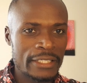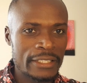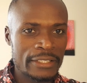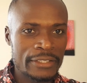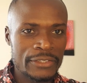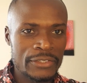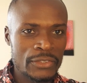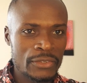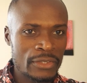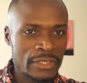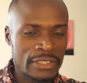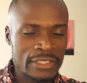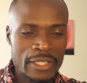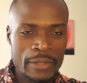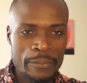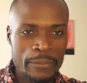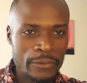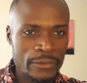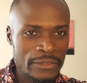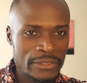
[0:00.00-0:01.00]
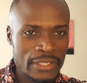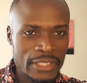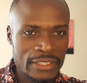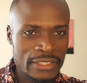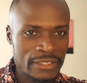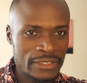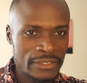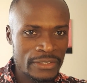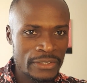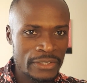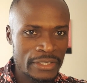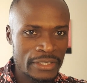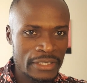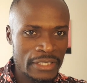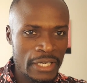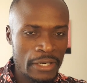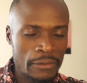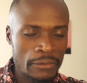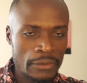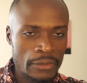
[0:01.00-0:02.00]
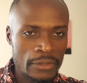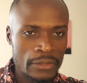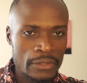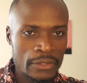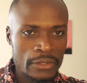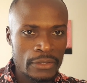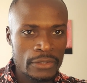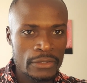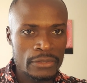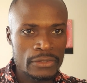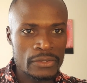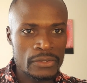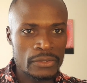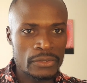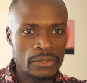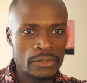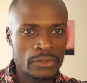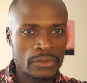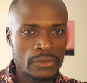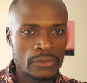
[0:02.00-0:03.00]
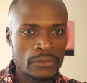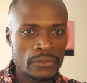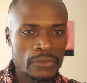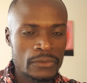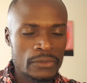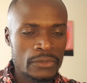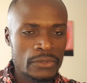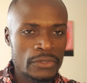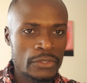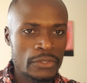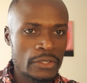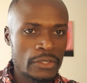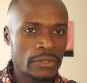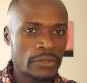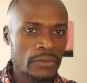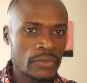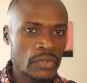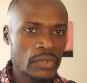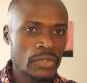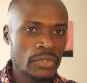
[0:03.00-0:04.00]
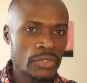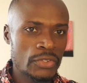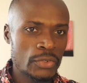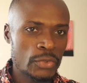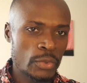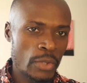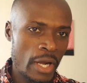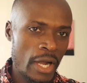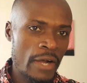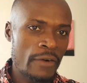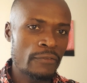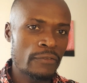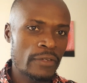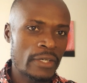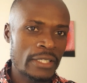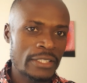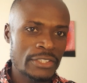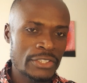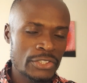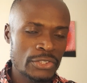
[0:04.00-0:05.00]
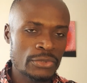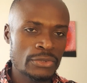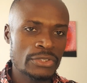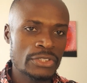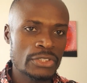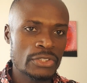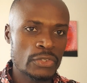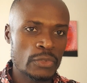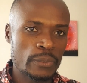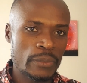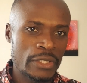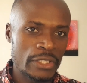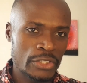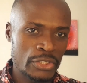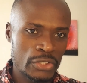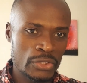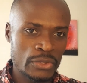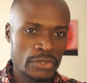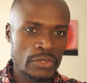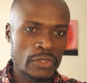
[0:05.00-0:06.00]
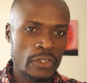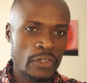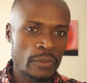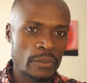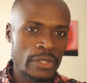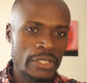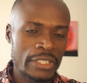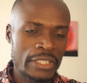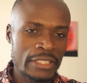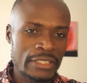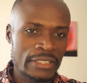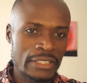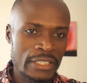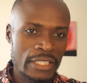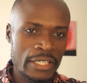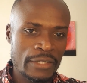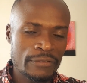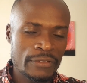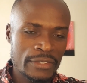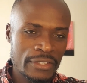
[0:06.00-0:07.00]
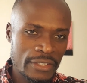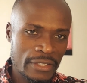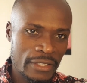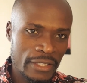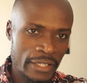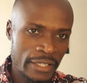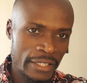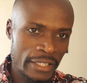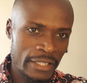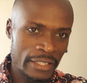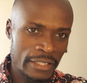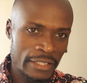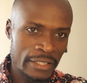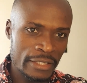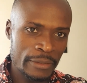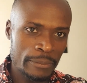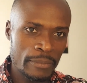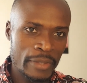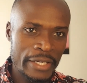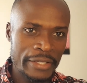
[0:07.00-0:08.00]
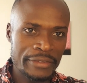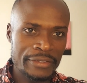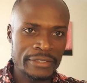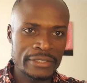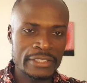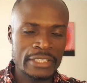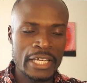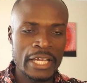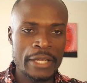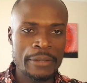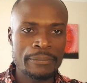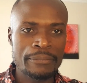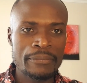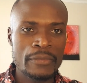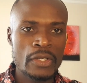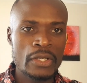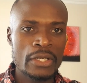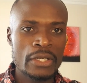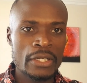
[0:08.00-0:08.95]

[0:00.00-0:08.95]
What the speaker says: your sample size is going down. So you have a duty to make sure you're communicating everything clearly. By the time